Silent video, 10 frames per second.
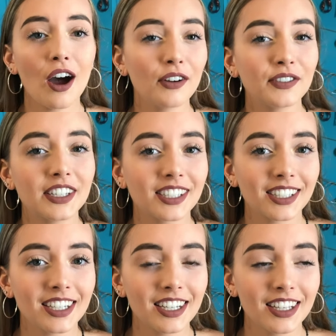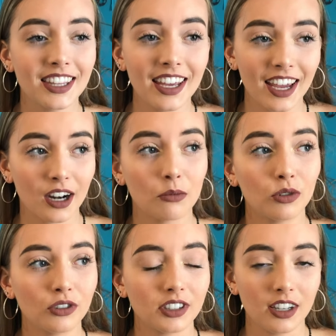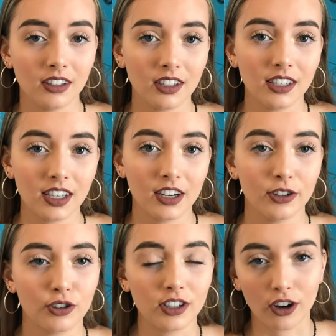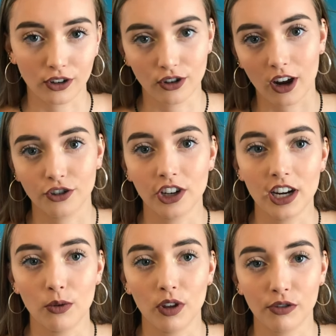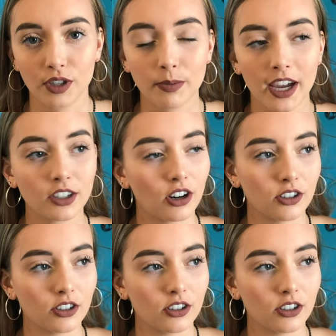Obviously, the animals in these industries are not treated with respect,